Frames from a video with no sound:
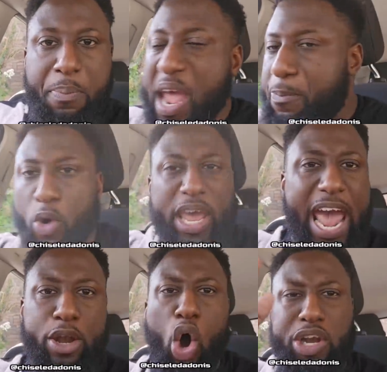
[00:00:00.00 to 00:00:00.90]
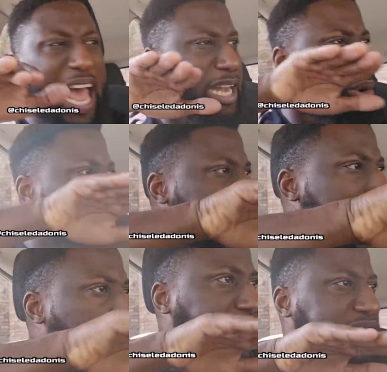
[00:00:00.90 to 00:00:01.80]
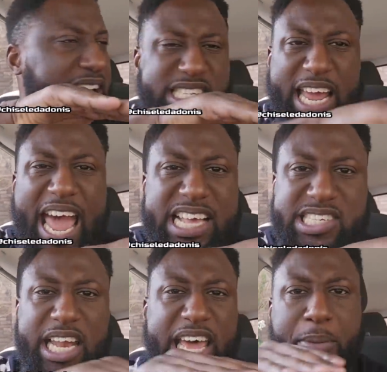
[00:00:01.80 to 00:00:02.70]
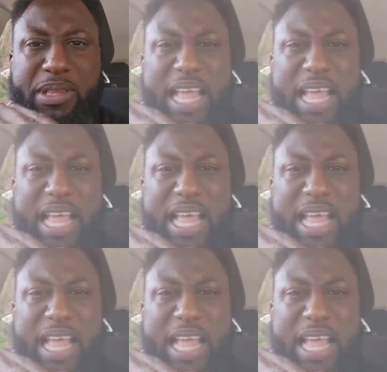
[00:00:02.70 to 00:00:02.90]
people getting on that, I don't want to say it's like an escalator,